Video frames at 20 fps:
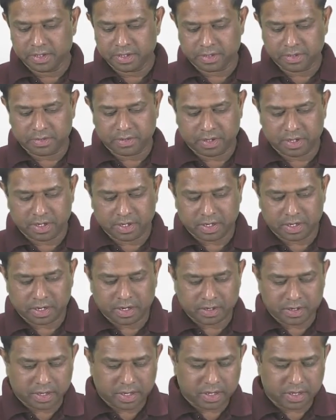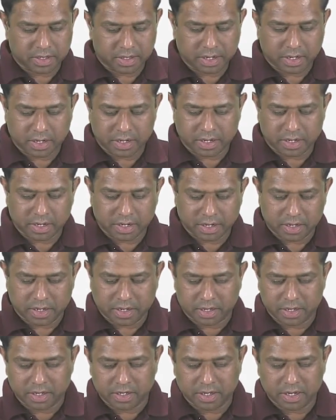So now then
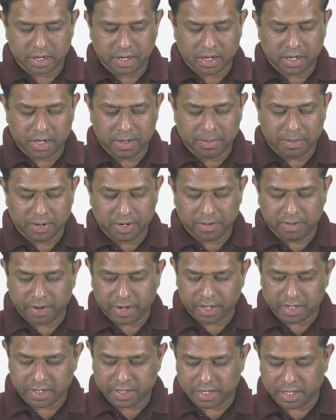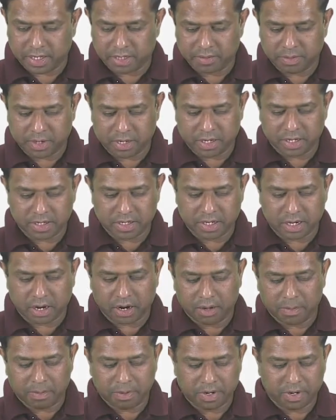the input devices as well as the
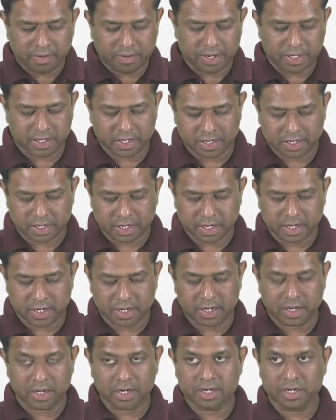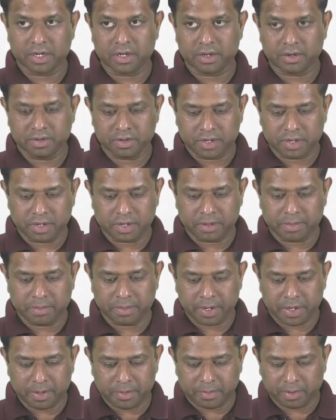output devices are connected to the
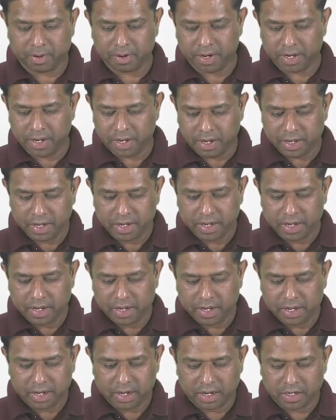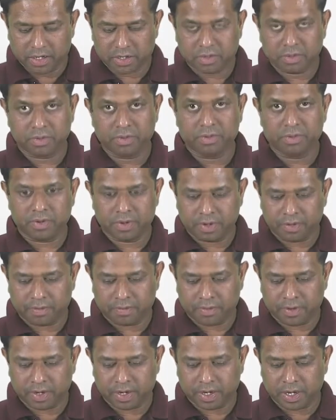main body through
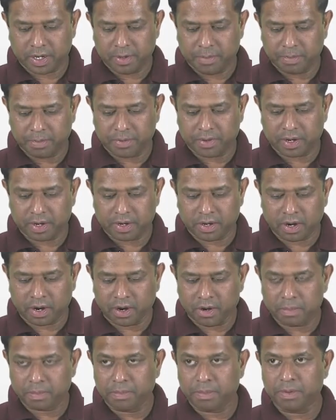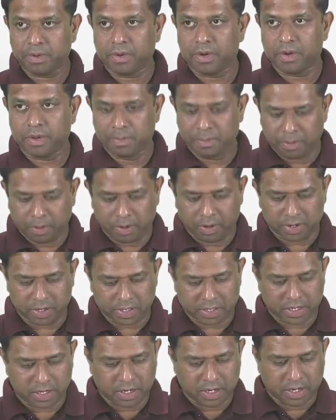different input and output
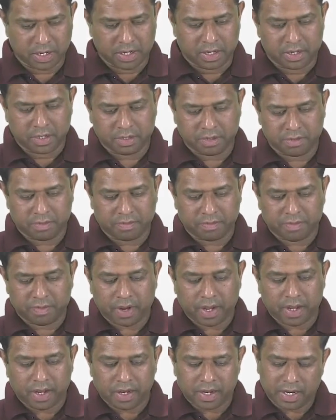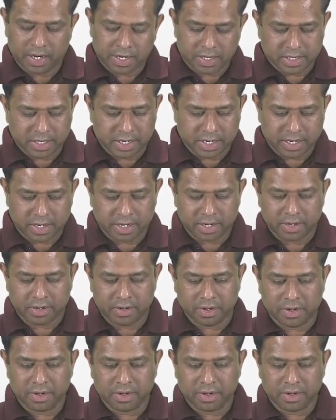ports. So while let's say